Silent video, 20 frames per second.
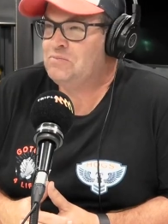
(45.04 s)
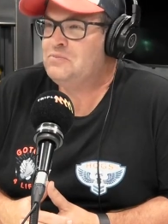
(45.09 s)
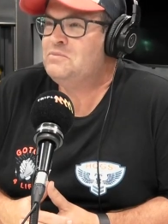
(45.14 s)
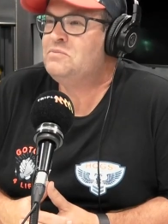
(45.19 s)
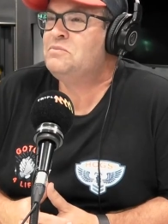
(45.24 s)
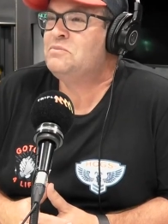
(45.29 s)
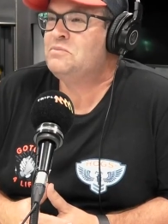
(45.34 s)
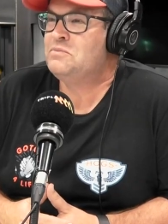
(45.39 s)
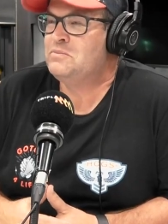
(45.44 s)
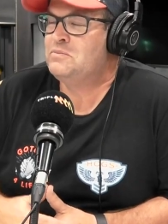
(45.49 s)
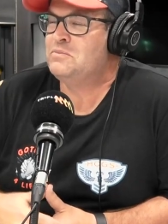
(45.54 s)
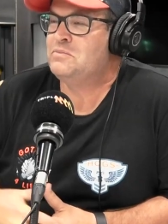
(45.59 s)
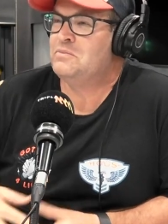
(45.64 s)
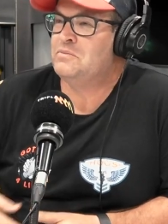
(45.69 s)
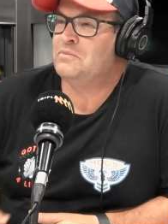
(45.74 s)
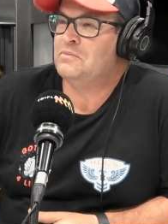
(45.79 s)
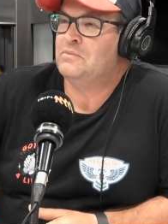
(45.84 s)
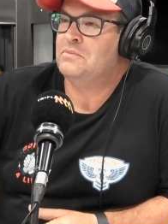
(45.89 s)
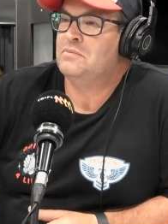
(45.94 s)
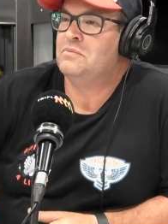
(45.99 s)
you know he
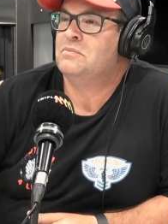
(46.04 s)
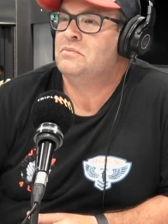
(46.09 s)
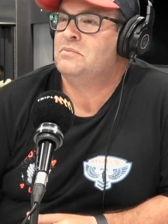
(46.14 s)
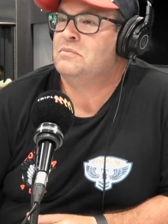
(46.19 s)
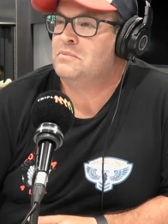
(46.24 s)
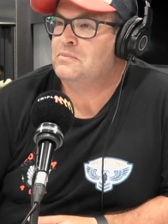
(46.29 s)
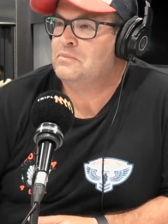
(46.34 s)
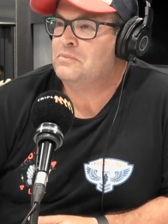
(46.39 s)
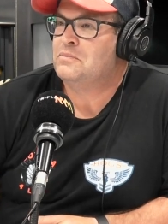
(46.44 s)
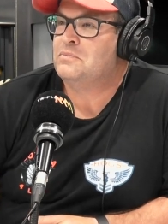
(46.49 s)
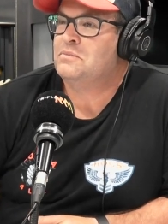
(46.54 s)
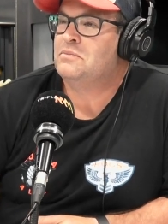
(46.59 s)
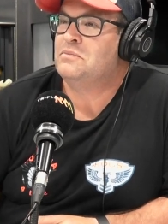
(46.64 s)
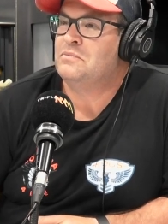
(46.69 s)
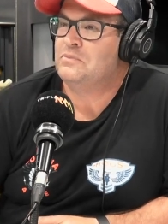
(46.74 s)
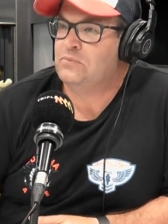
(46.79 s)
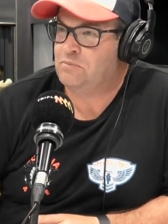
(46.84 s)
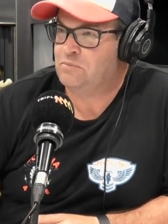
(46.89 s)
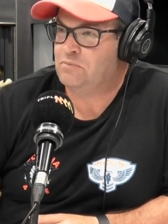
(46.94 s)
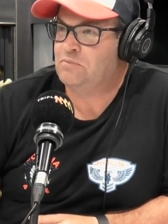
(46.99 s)
was the
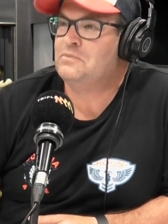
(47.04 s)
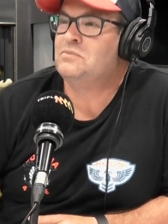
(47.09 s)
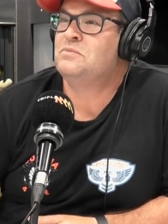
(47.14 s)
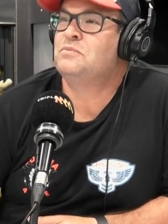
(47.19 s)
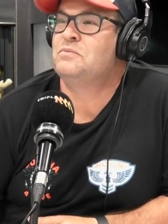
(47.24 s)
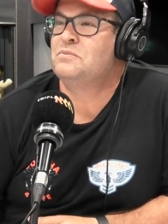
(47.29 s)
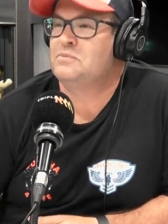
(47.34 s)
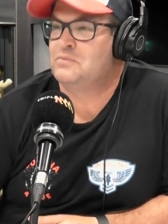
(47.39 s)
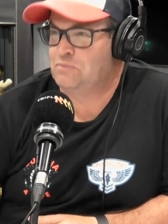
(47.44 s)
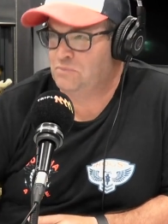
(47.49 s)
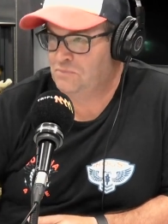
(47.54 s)
brainchild of it,